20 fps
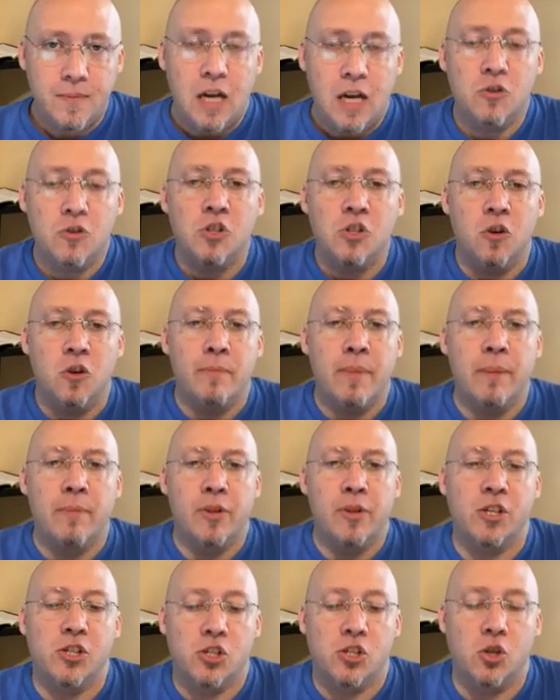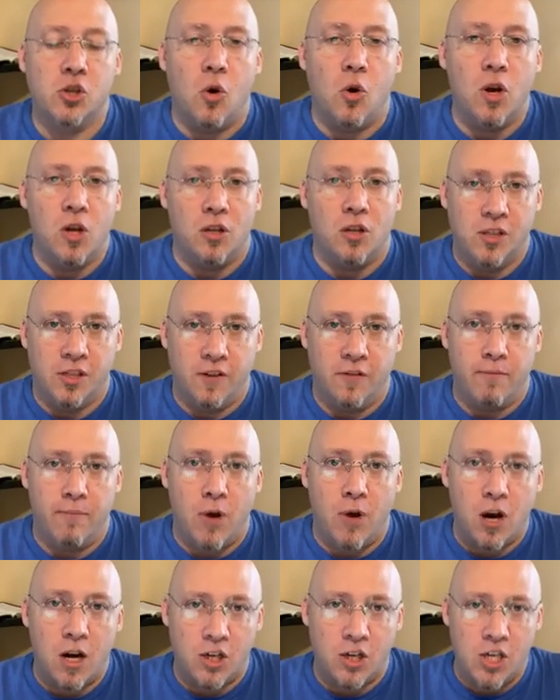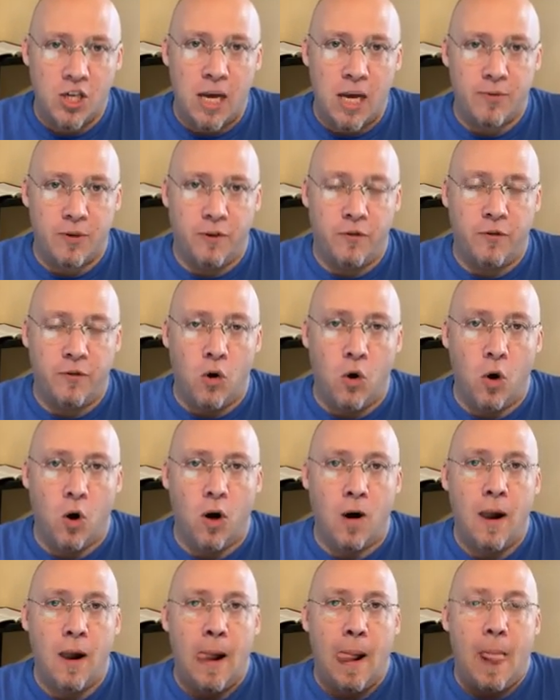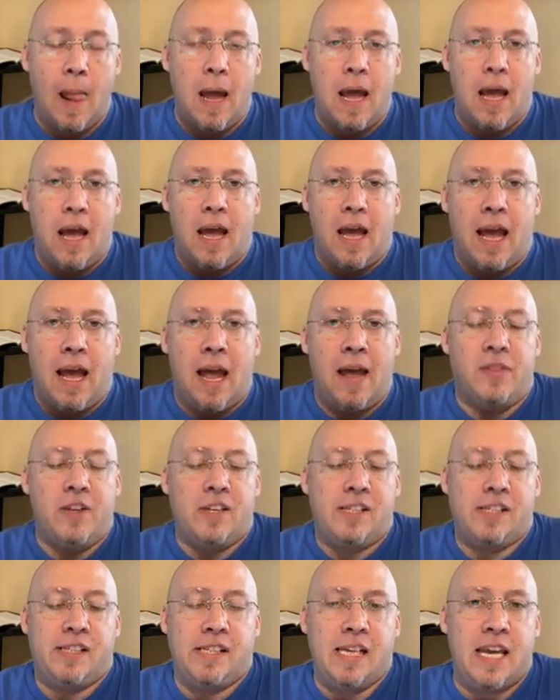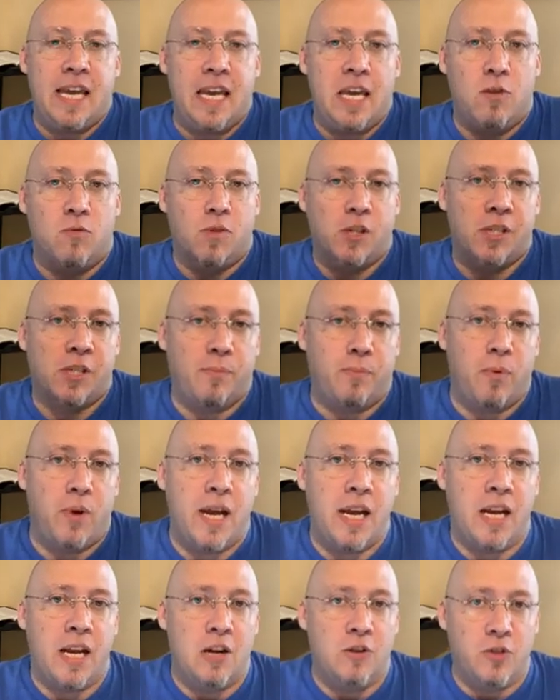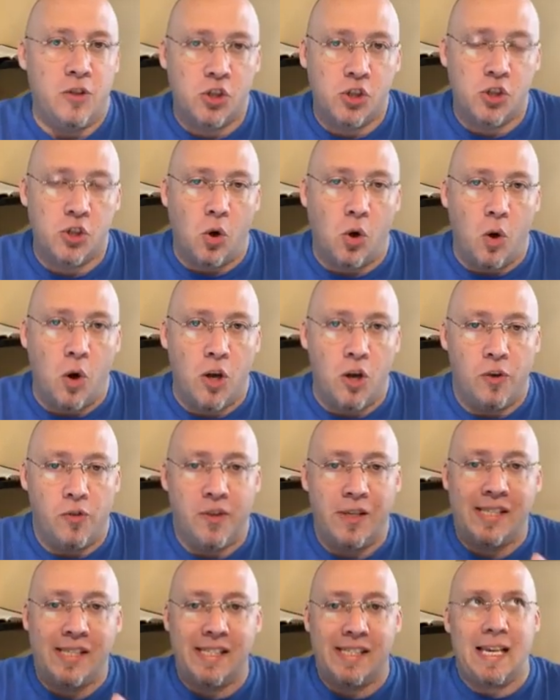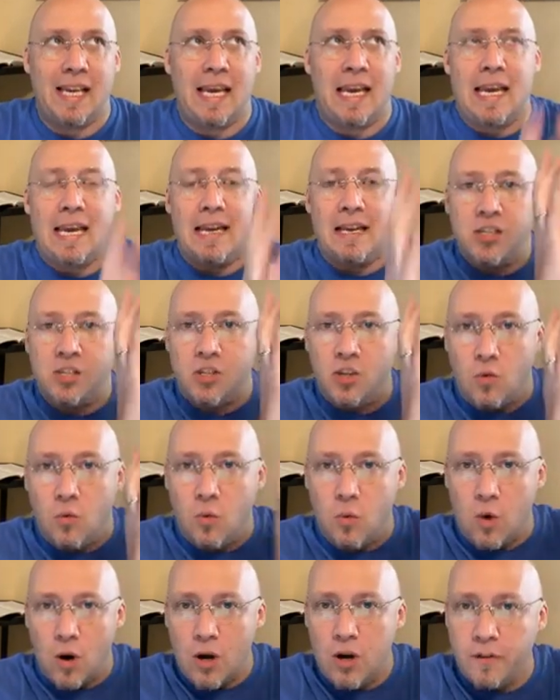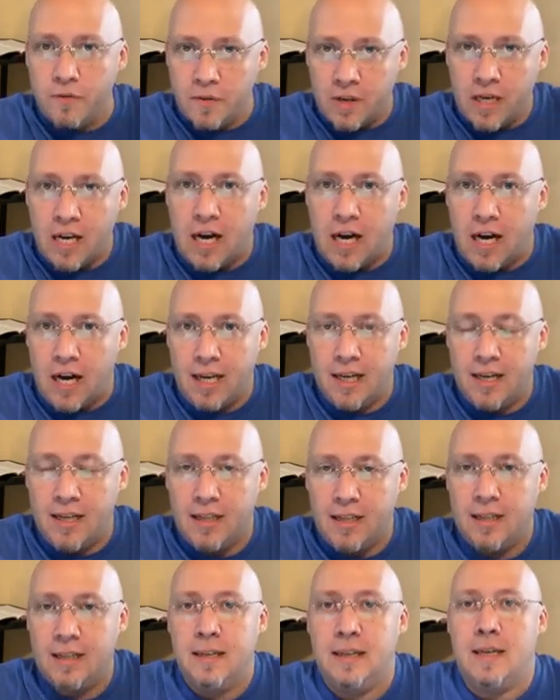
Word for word: I want you to remember the soils of Mark chapter 4, and the seed was spread on soil. The seed is the Word of God,